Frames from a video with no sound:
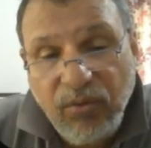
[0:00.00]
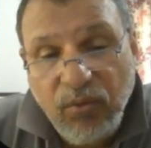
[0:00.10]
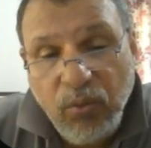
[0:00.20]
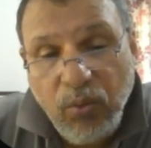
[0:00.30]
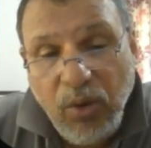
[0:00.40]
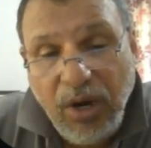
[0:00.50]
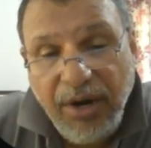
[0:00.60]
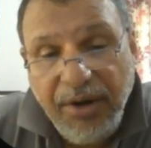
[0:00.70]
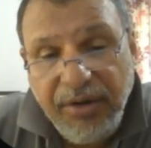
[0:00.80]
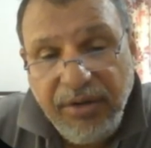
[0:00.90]

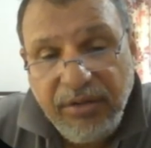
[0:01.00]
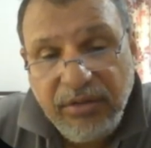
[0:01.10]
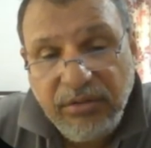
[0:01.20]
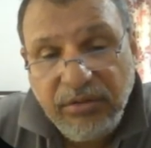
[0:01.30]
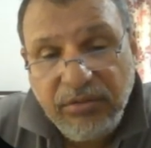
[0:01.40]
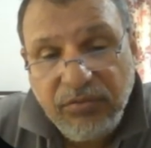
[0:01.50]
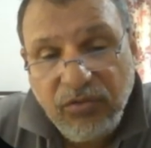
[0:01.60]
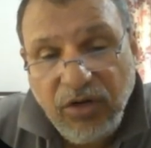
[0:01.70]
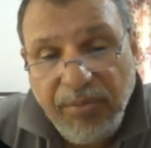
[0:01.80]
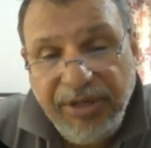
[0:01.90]
1.
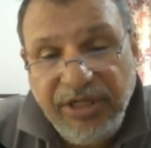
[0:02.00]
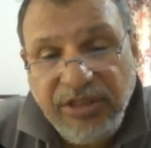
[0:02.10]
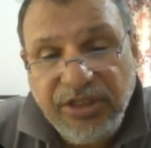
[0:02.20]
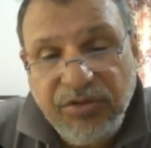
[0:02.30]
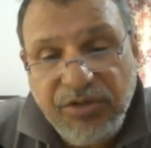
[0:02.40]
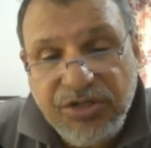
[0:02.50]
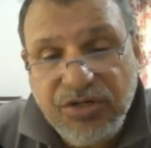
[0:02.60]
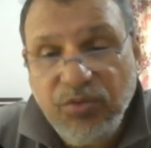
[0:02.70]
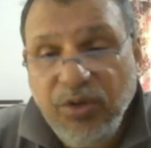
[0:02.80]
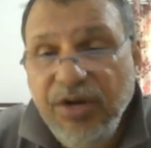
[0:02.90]
1 means
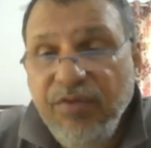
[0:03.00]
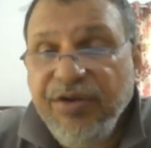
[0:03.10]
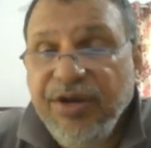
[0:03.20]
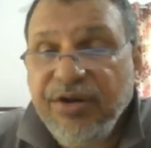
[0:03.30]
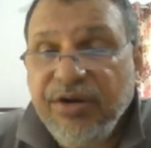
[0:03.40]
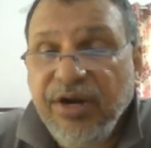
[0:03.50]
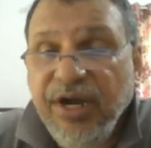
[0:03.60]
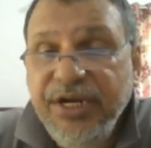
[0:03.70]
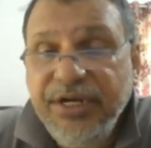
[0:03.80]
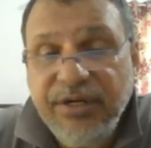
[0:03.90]
equation 1. We can
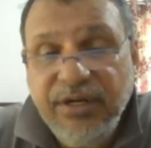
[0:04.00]
write